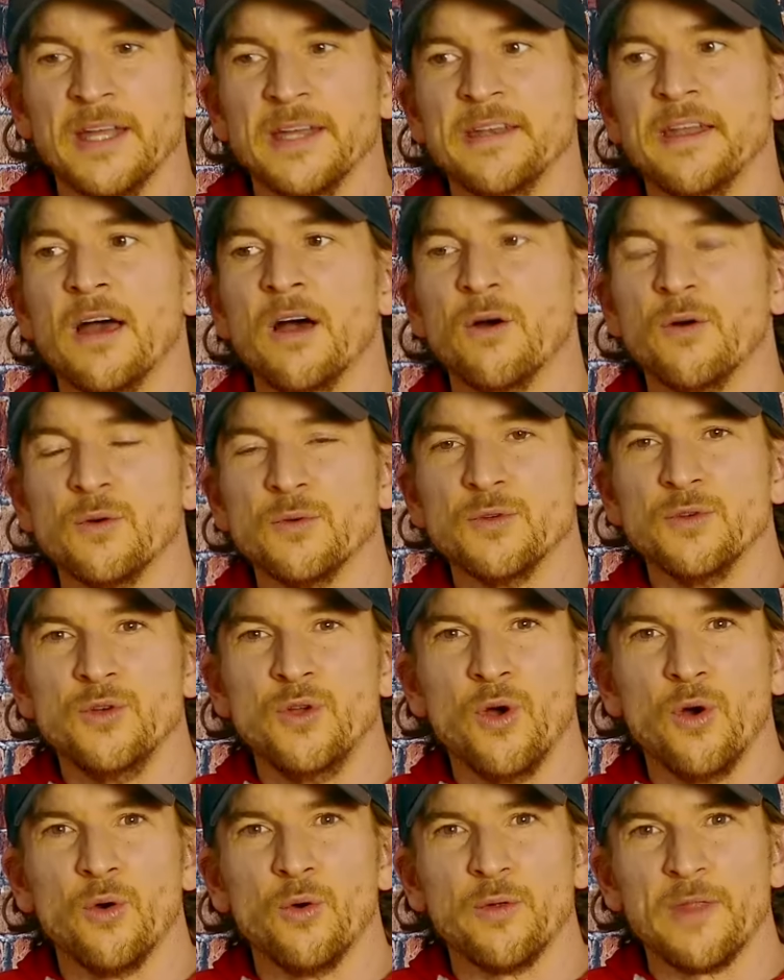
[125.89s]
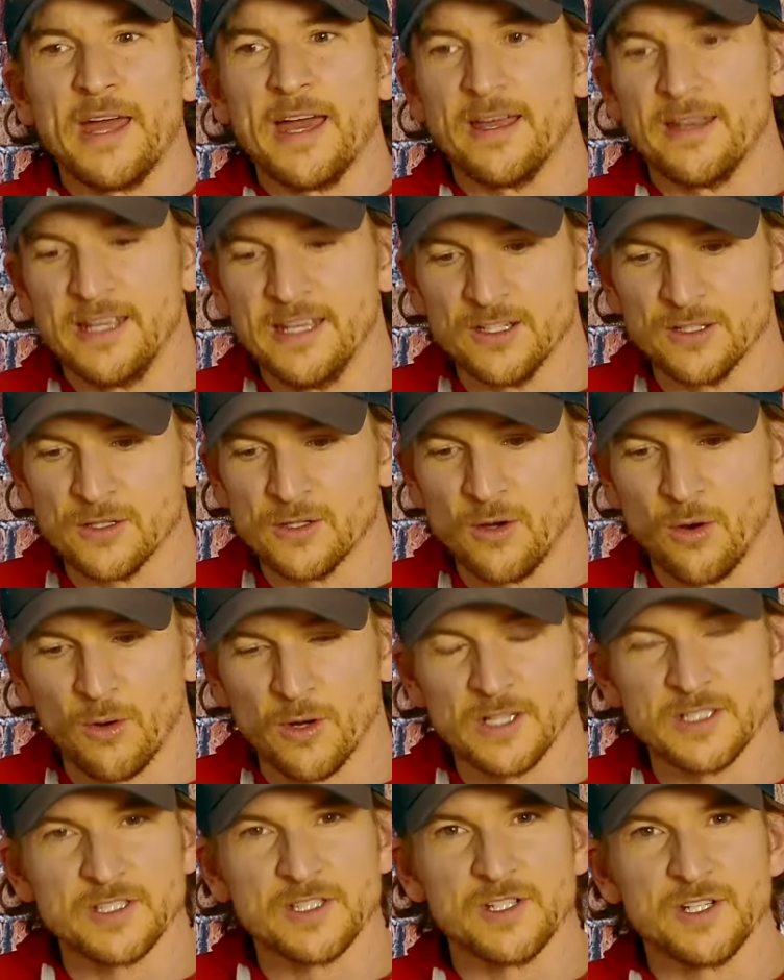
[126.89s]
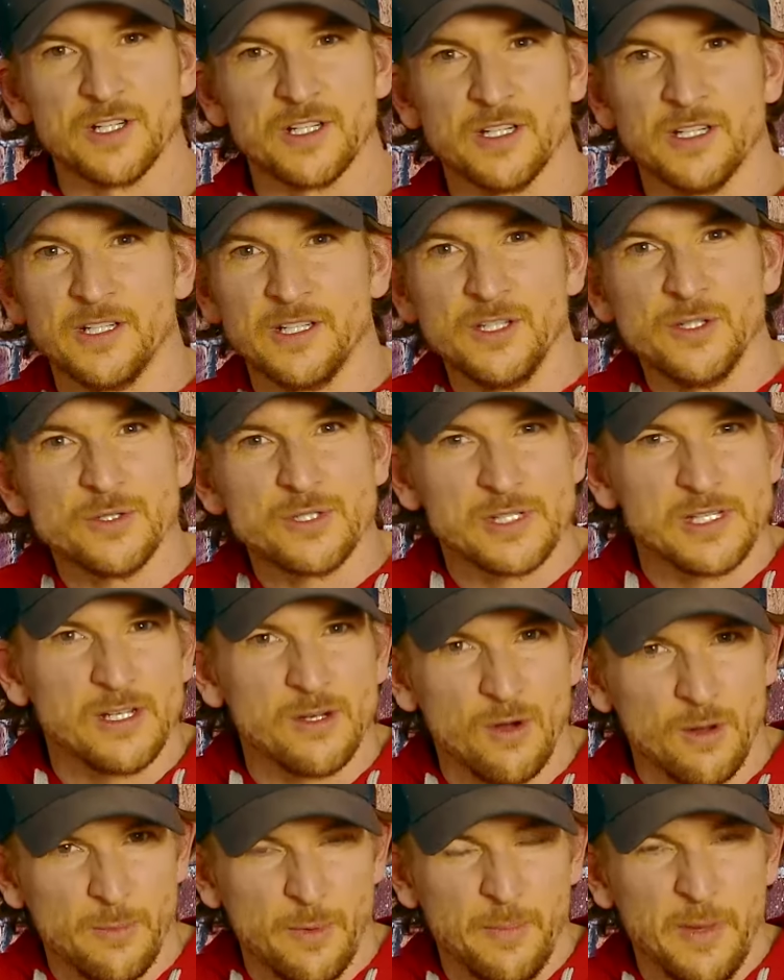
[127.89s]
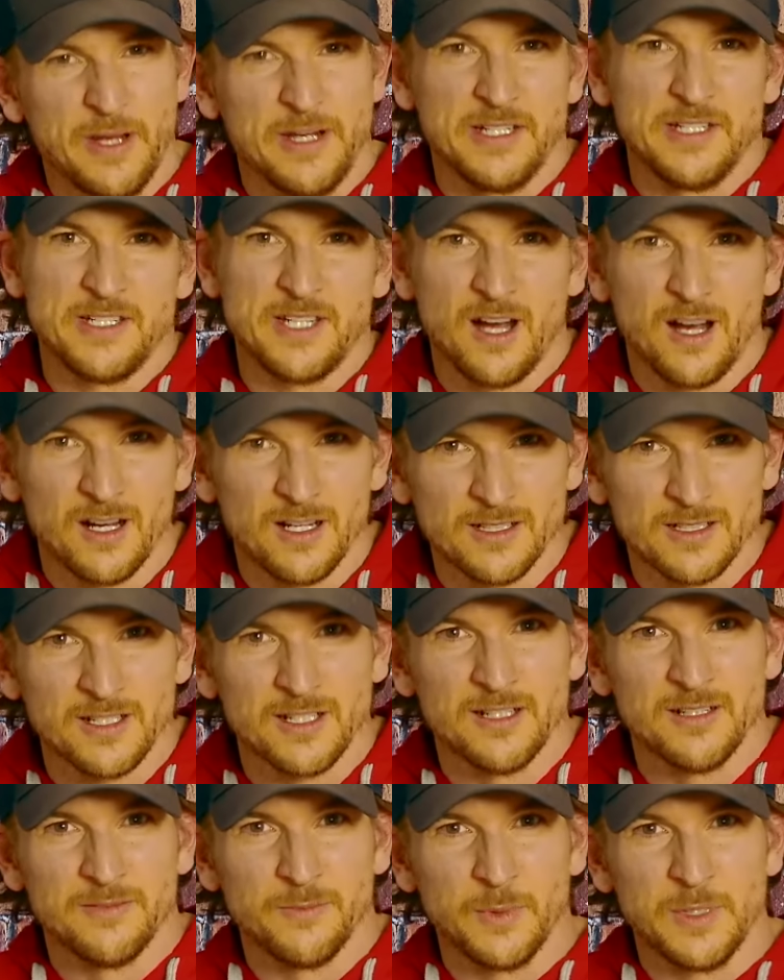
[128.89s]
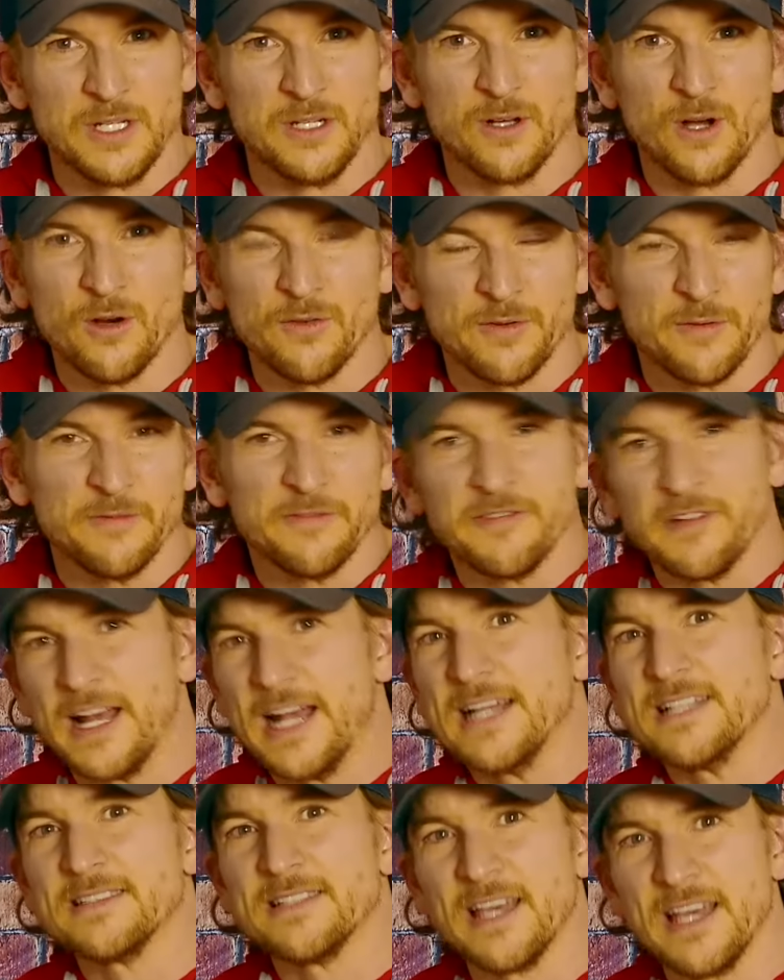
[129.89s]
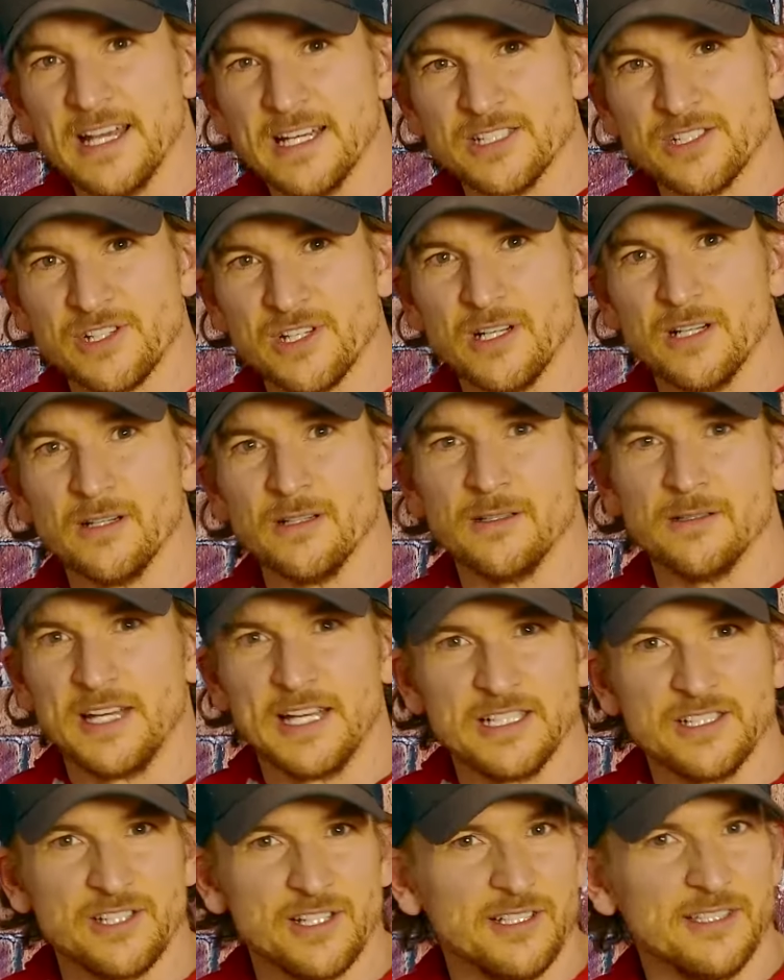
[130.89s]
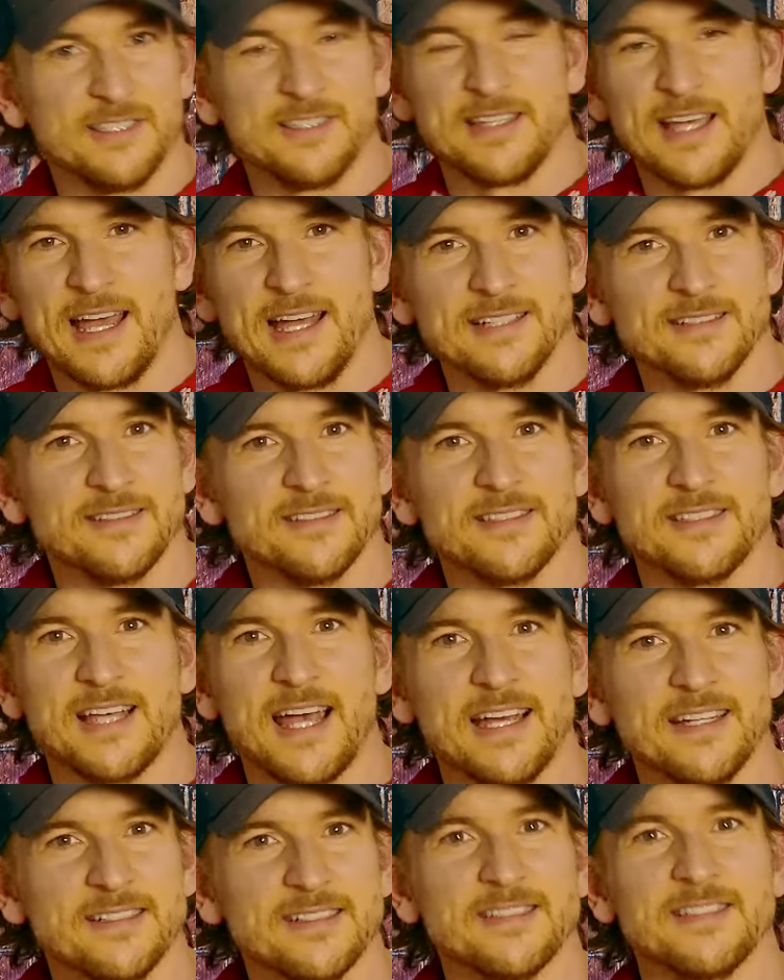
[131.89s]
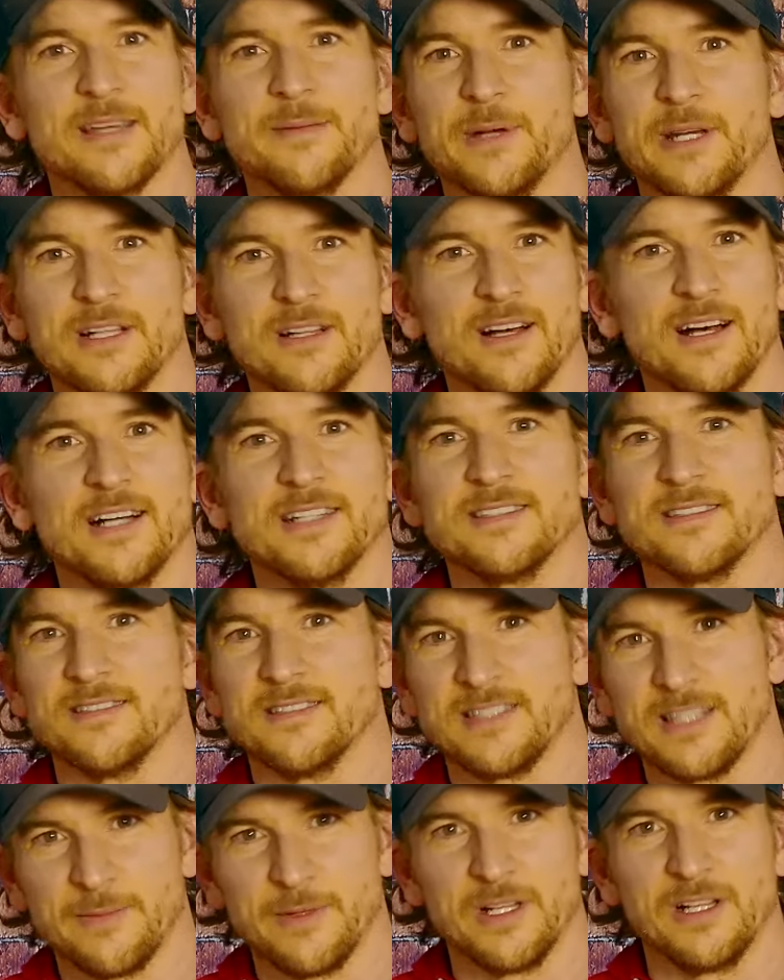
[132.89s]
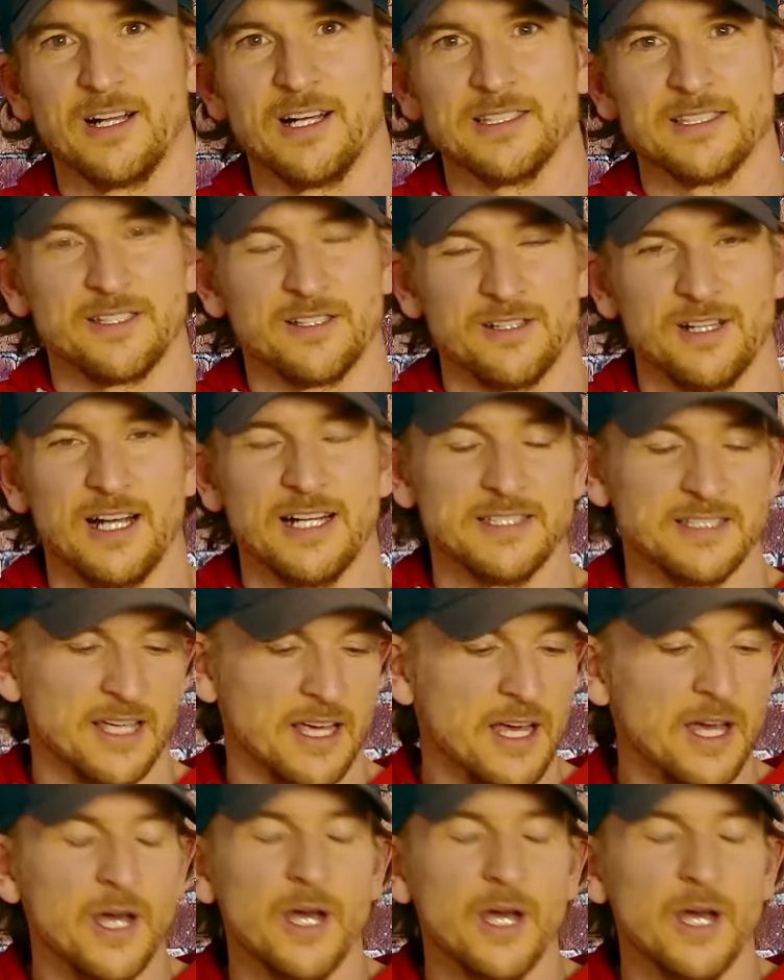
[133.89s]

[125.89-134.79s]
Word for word: Now, know that in quartz, you're gonna usually go up about $1 when you go from flat to eggshell, eggshell to satin, satin to semi-gloss, and semi-gloss to gloss.